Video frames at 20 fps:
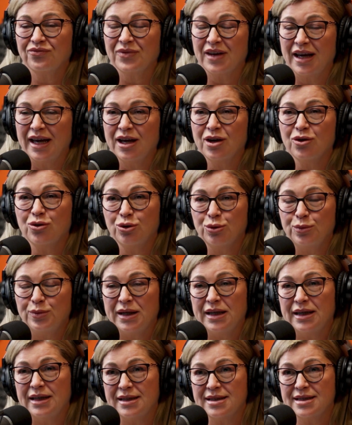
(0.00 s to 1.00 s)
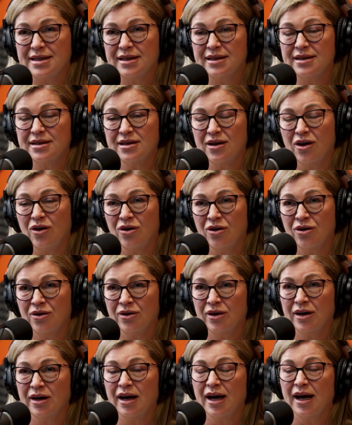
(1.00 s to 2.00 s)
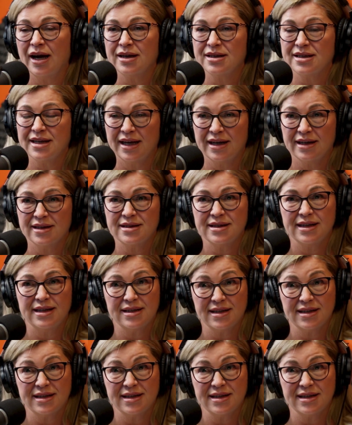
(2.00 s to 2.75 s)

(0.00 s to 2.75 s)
he could be listed on a tenancy